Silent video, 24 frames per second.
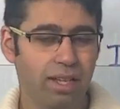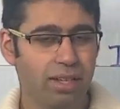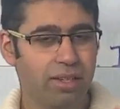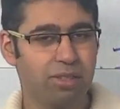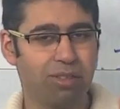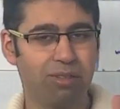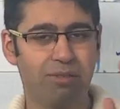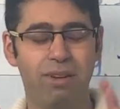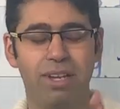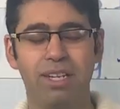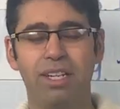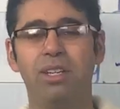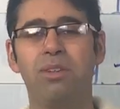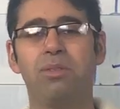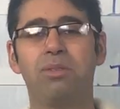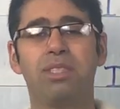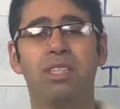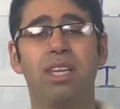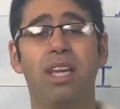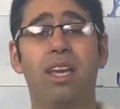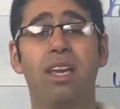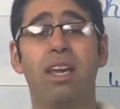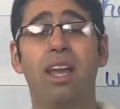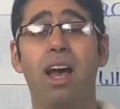So when you
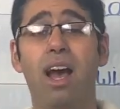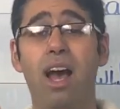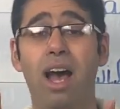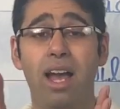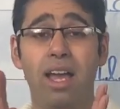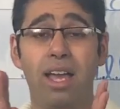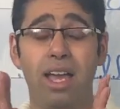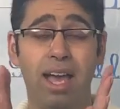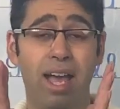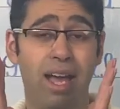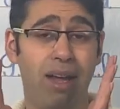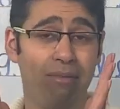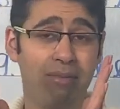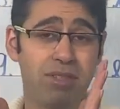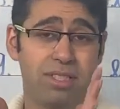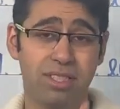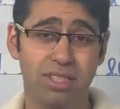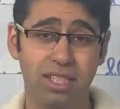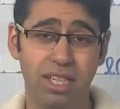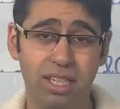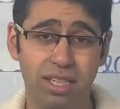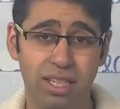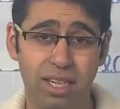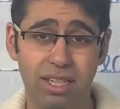say I have
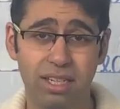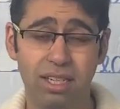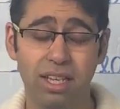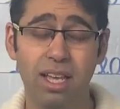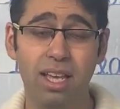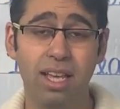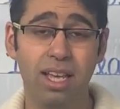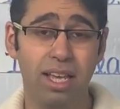seen it,